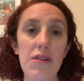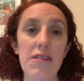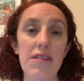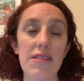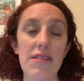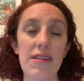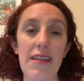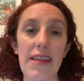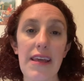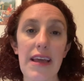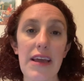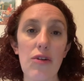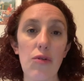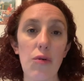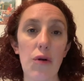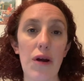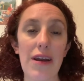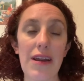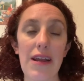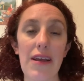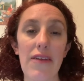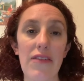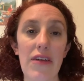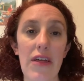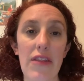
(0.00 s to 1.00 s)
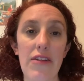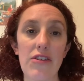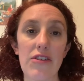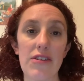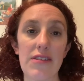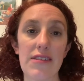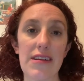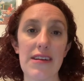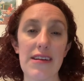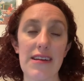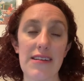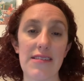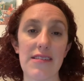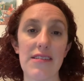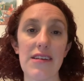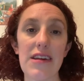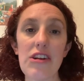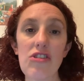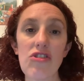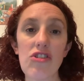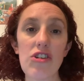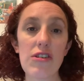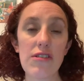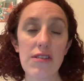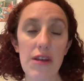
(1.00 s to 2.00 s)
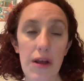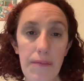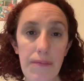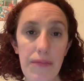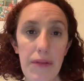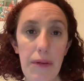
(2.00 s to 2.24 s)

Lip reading: Disneyland, or any of the other Disney destinations,